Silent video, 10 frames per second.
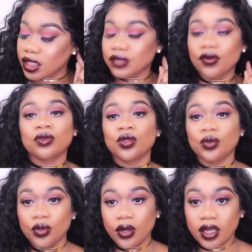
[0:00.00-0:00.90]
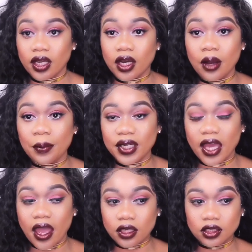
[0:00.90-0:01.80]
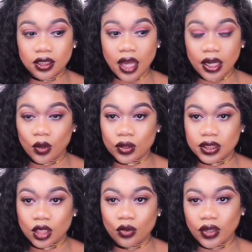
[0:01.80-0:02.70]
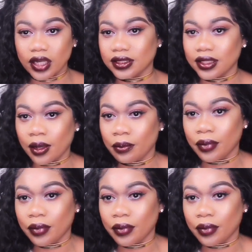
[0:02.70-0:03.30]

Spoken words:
is from New York and Company. I actually got it on sale for like 10